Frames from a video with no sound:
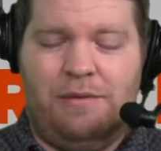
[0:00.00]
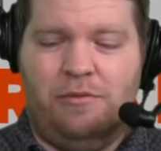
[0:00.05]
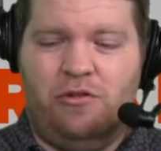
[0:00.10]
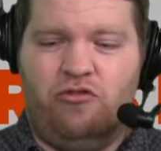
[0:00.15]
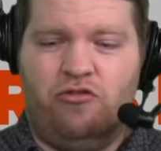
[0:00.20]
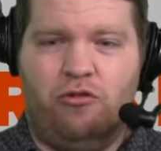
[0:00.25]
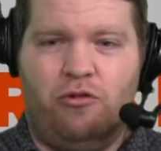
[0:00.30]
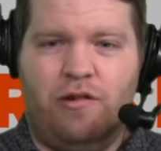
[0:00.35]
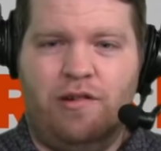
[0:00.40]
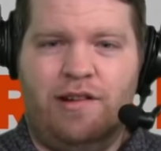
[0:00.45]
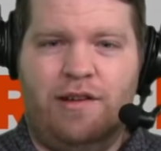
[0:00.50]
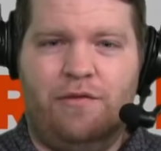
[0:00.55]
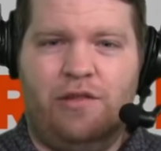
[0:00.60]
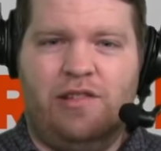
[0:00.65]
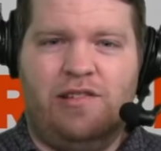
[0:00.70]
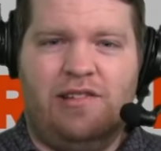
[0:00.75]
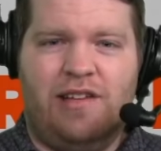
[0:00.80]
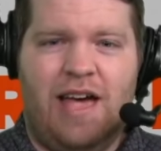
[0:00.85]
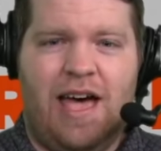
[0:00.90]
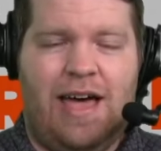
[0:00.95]
George even
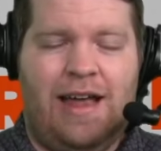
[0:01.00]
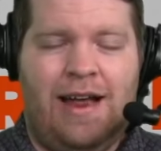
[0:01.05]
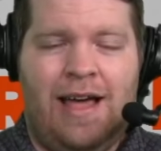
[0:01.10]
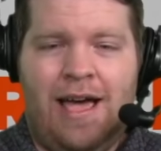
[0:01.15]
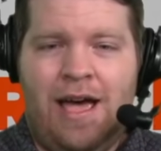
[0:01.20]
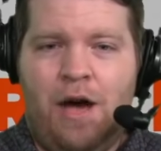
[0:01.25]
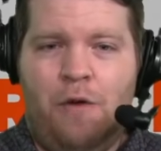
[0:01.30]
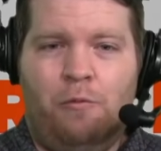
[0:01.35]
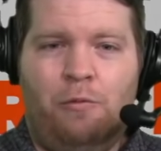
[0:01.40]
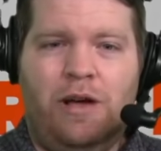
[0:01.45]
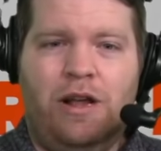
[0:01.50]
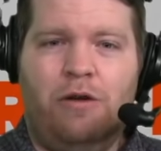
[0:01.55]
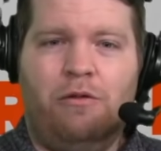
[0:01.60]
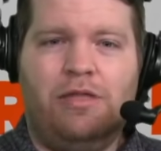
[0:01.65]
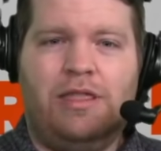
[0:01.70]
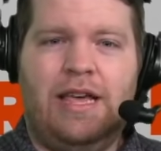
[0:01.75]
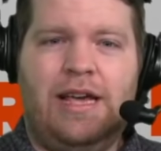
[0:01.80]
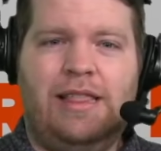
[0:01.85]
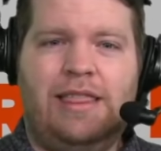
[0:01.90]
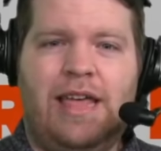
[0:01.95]
said, we
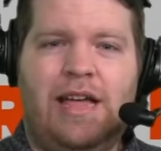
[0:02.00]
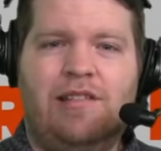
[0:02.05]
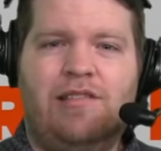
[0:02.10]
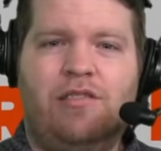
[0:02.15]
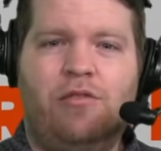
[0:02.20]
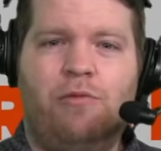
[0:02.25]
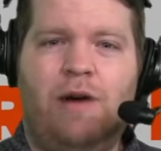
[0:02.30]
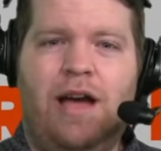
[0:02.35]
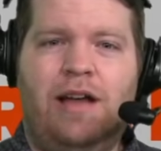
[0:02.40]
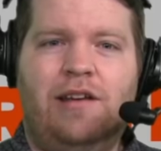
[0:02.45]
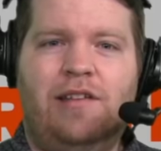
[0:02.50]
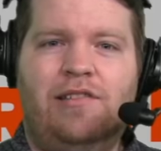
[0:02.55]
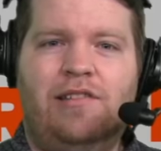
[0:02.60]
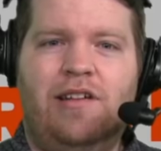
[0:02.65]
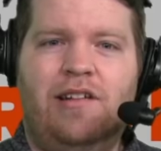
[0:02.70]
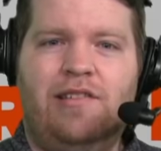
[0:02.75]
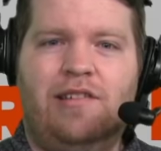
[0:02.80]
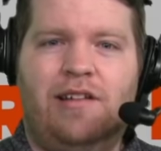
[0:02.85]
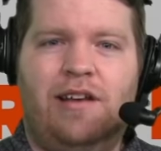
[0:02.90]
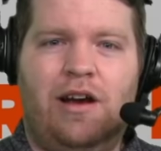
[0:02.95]
don't think that's the right
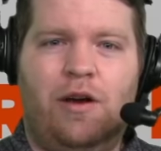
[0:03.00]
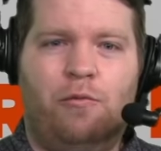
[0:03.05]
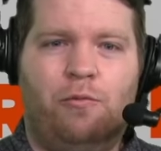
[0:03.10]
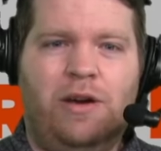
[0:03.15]
decision here.